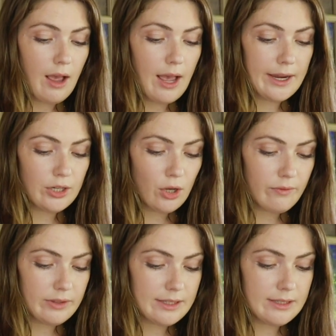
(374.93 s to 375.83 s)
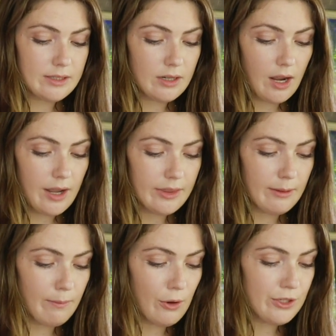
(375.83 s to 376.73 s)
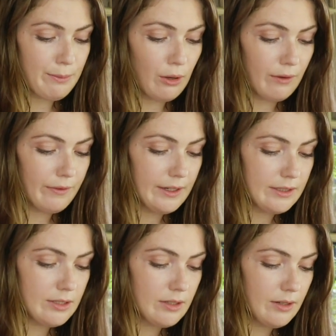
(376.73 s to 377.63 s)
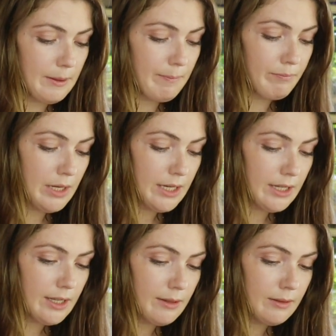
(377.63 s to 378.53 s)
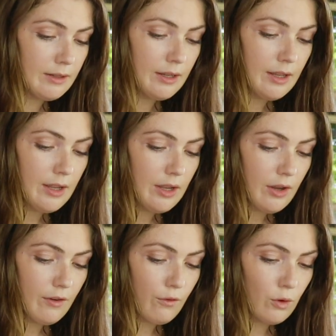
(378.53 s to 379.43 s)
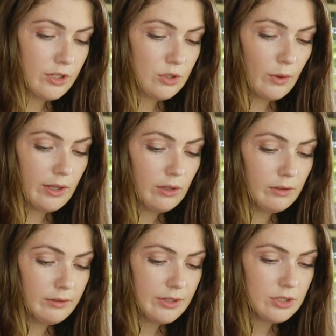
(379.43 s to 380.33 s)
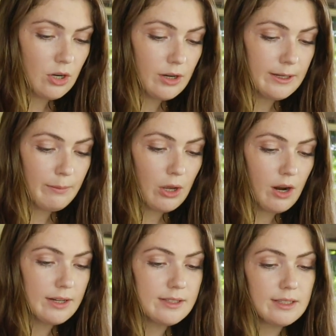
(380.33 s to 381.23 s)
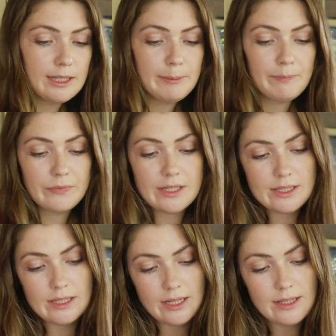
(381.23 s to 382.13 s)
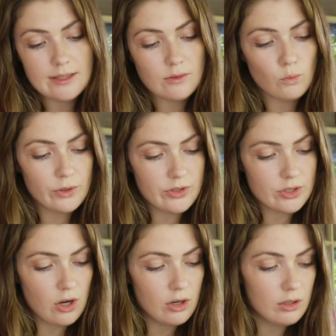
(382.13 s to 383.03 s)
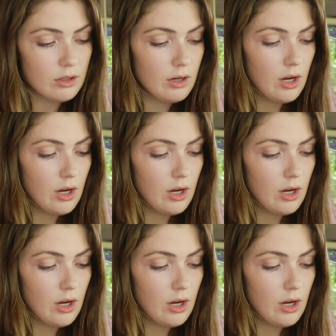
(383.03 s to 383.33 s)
I know that this is not the most perfect median for soil starting, but honestly, seeds will start